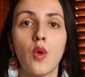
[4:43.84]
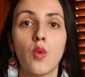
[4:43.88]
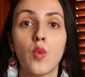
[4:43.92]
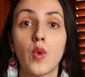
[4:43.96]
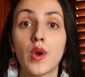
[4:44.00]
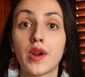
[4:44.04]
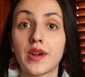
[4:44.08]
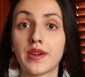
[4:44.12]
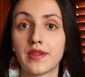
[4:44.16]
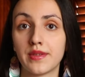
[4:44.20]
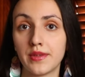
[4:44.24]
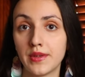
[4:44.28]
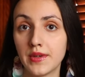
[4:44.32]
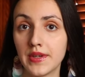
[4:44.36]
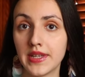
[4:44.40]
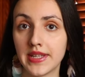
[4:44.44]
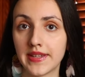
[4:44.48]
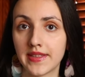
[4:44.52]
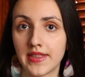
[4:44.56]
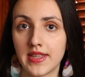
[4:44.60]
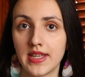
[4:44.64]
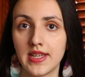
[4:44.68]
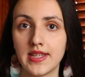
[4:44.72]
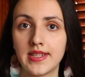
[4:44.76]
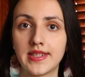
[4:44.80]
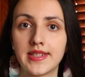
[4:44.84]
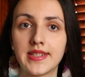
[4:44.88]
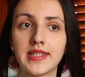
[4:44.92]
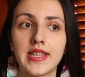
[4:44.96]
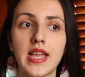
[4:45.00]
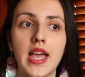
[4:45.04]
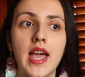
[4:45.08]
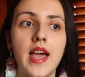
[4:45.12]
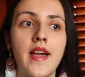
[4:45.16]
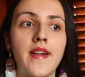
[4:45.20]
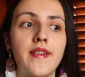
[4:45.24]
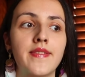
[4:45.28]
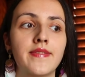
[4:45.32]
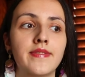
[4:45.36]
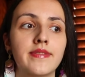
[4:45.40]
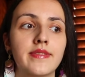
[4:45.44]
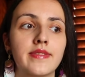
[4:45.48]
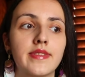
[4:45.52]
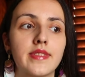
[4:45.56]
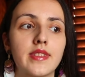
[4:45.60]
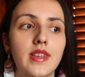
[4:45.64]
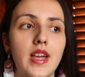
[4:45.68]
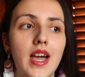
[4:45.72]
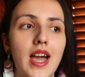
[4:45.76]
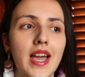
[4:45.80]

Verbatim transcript: were doing this, and